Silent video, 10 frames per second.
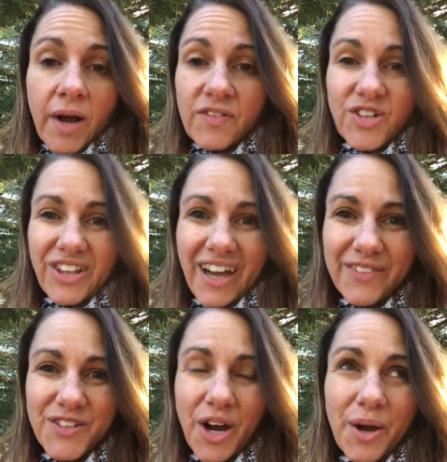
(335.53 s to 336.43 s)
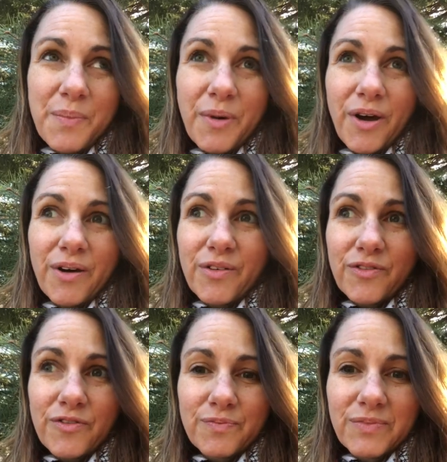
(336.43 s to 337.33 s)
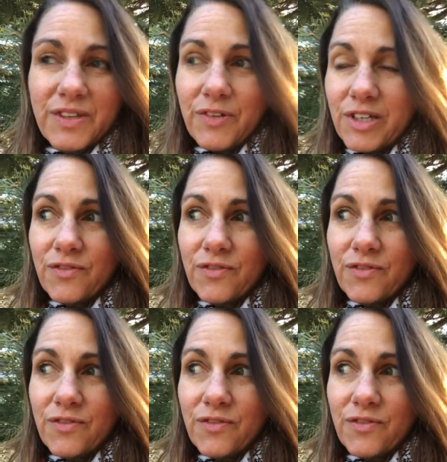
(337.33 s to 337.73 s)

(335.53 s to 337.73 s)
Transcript: after a lifetime of living